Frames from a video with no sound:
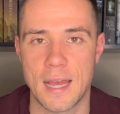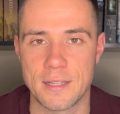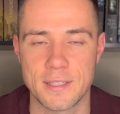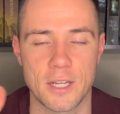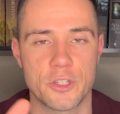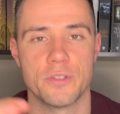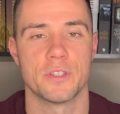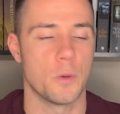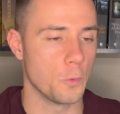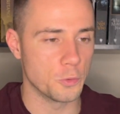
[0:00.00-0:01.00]
and sections
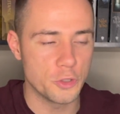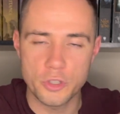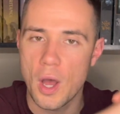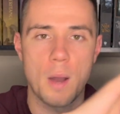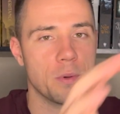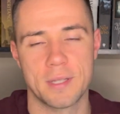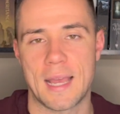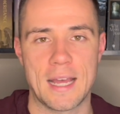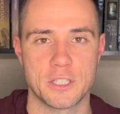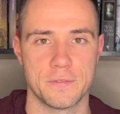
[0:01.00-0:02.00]
that will start with a
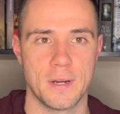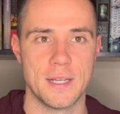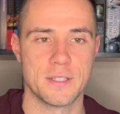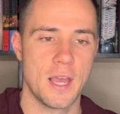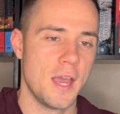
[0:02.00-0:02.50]
catchphrase,